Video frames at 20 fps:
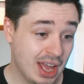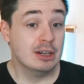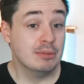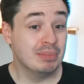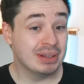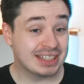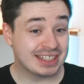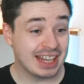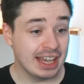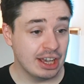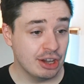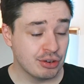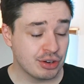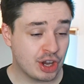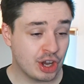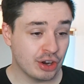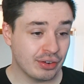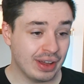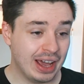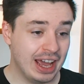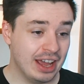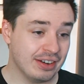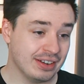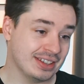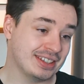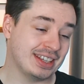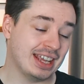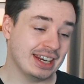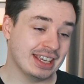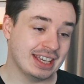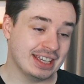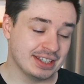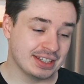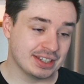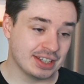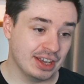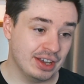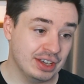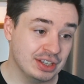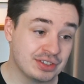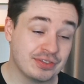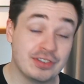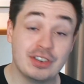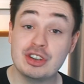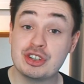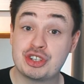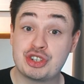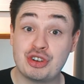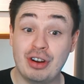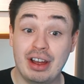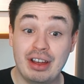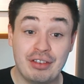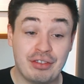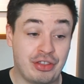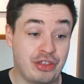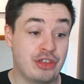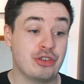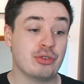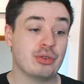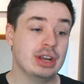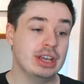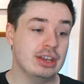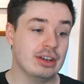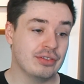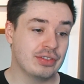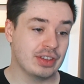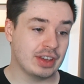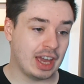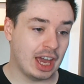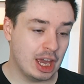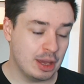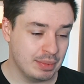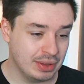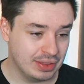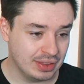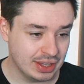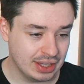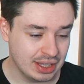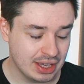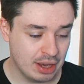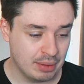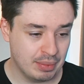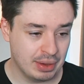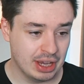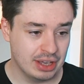Mateo Carreras getting his uh, his first try of three of the game in the um,